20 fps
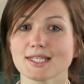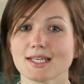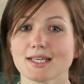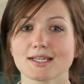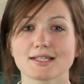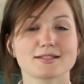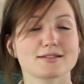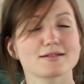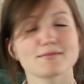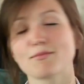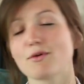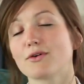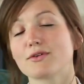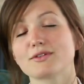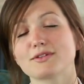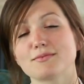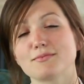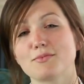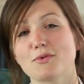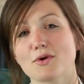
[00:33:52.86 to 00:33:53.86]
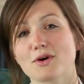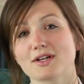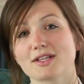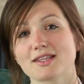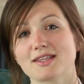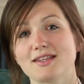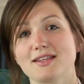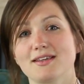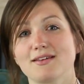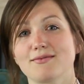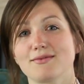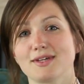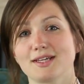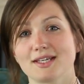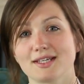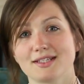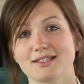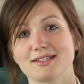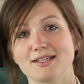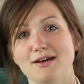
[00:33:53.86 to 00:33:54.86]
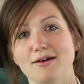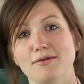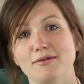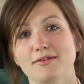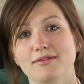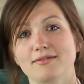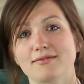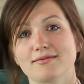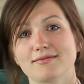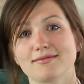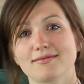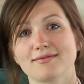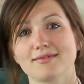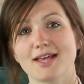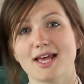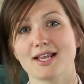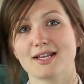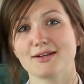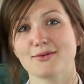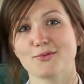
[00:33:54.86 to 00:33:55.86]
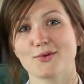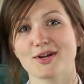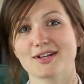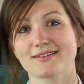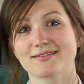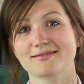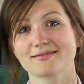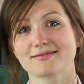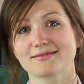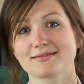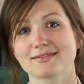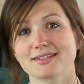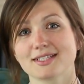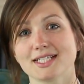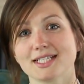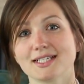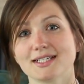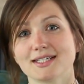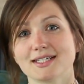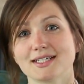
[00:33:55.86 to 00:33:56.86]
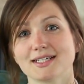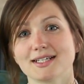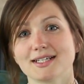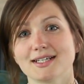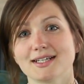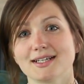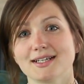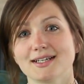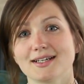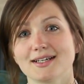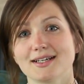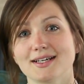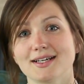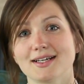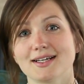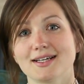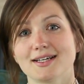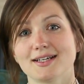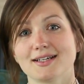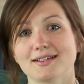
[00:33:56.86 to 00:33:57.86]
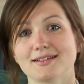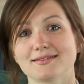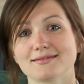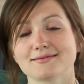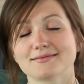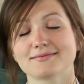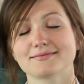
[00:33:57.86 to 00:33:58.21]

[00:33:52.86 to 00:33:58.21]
It's the most important thing we could tell anyone. And